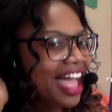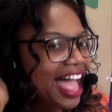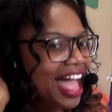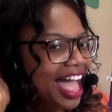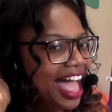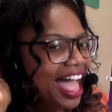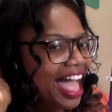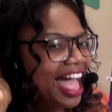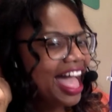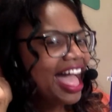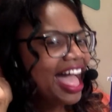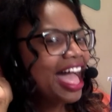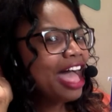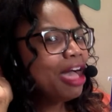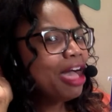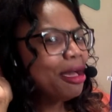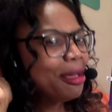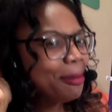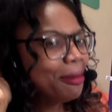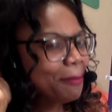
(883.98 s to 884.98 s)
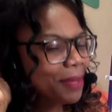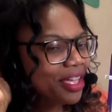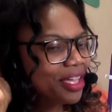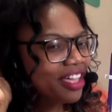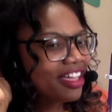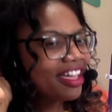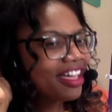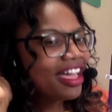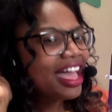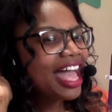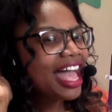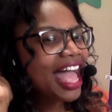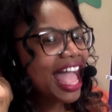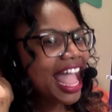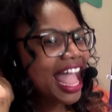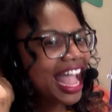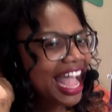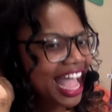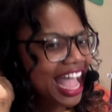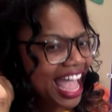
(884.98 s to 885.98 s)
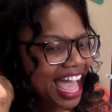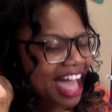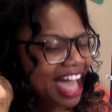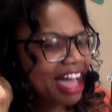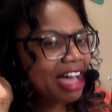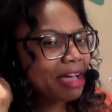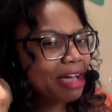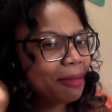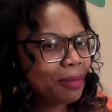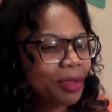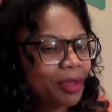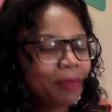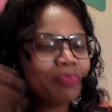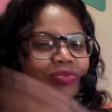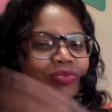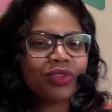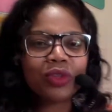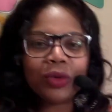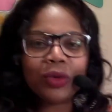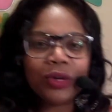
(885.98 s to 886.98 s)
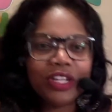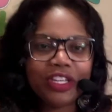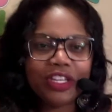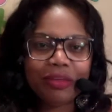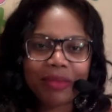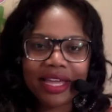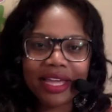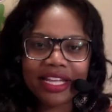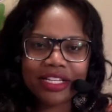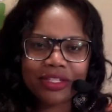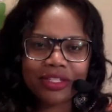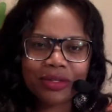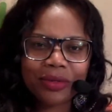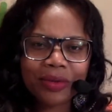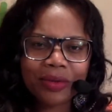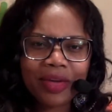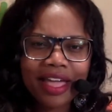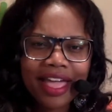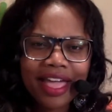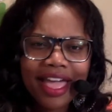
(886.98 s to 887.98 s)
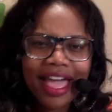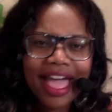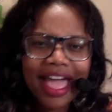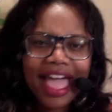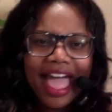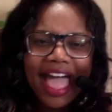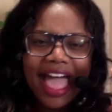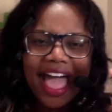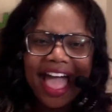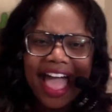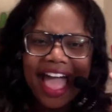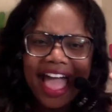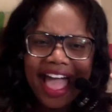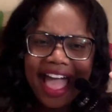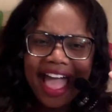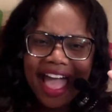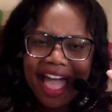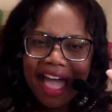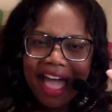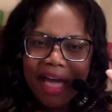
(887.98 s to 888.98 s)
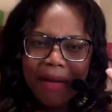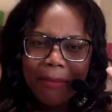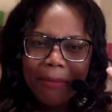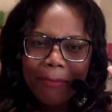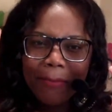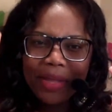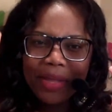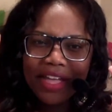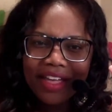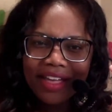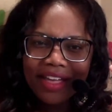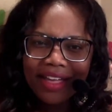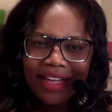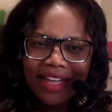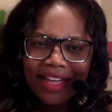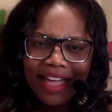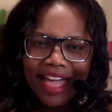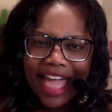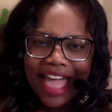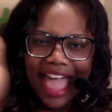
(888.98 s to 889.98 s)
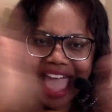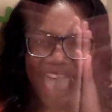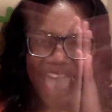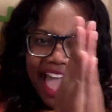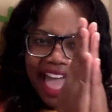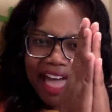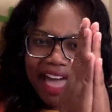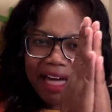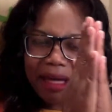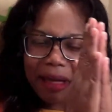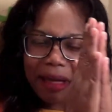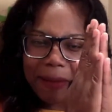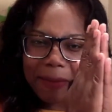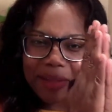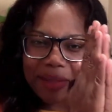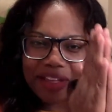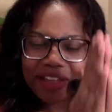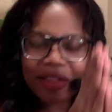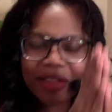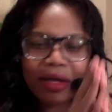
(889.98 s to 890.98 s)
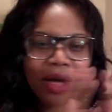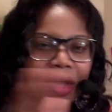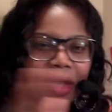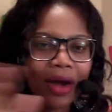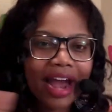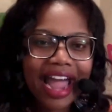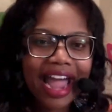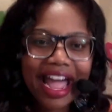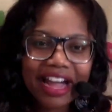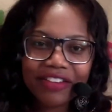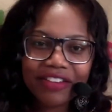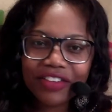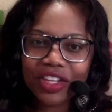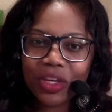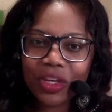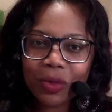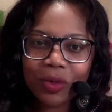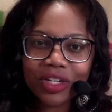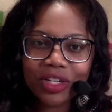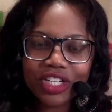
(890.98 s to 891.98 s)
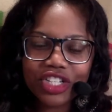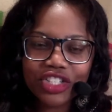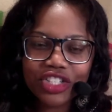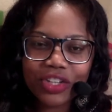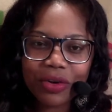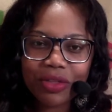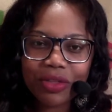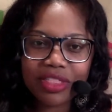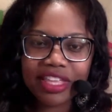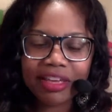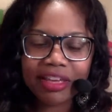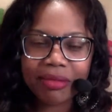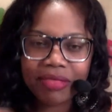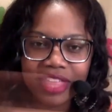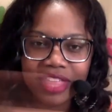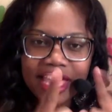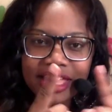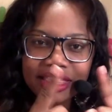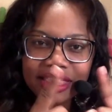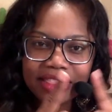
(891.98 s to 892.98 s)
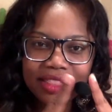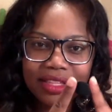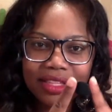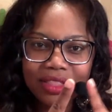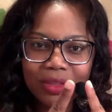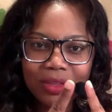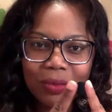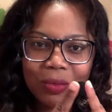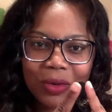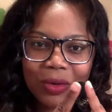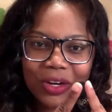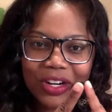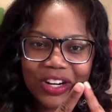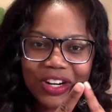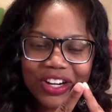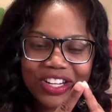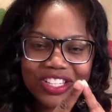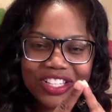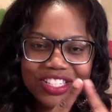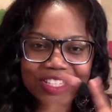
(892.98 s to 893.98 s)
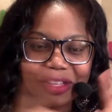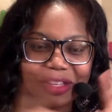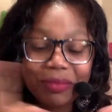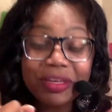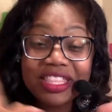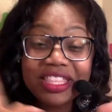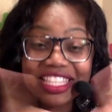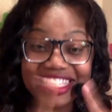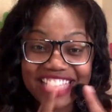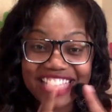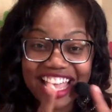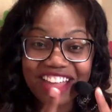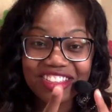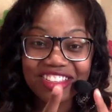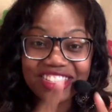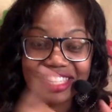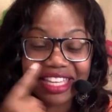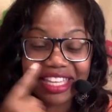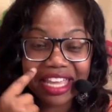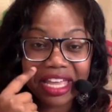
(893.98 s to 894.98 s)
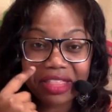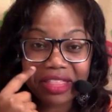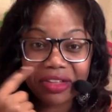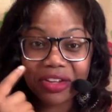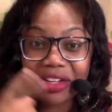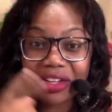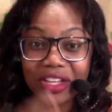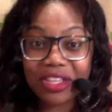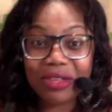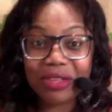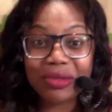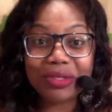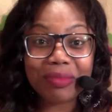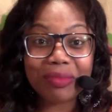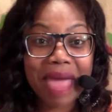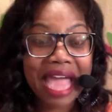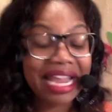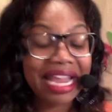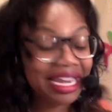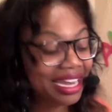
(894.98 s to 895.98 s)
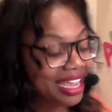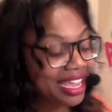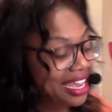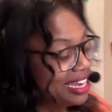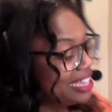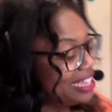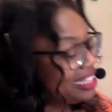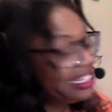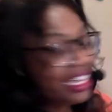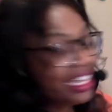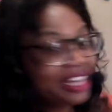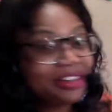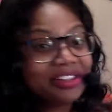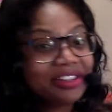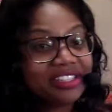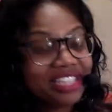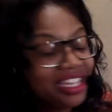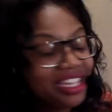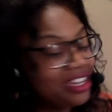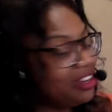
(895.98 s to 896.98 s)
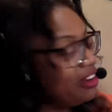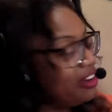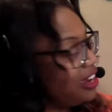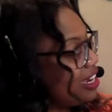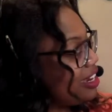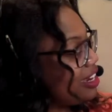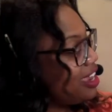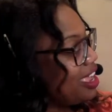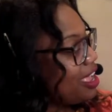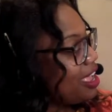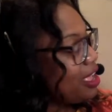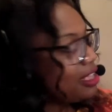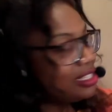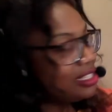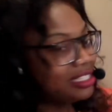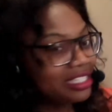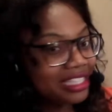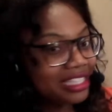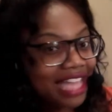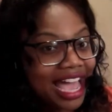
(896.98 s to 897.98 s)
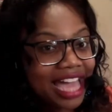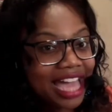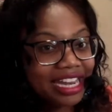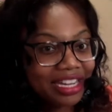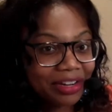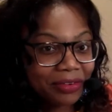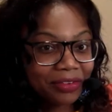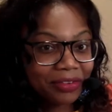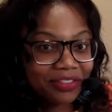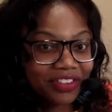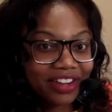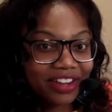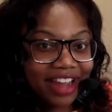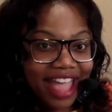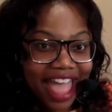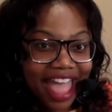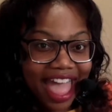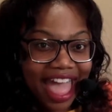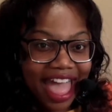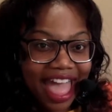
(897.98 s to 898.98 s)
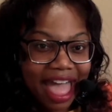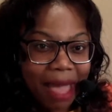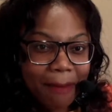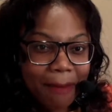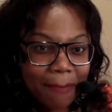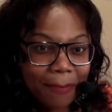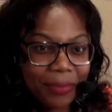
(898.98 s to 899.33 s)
App. App. Or you may do app. App. Or however you want to show them that the words, you put the sounds together. You can use magnetic letters here and slide it over. App.